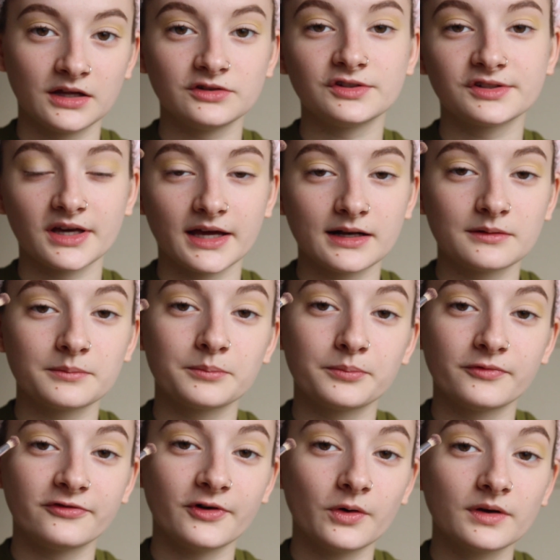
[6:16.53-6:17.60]
just kind of
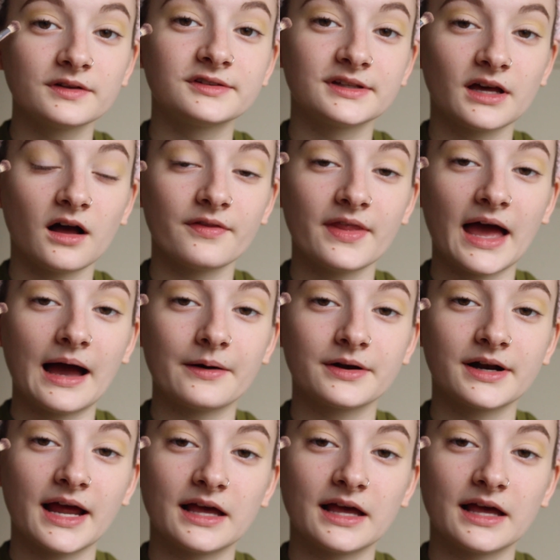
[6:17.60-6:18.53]
focus it on the outer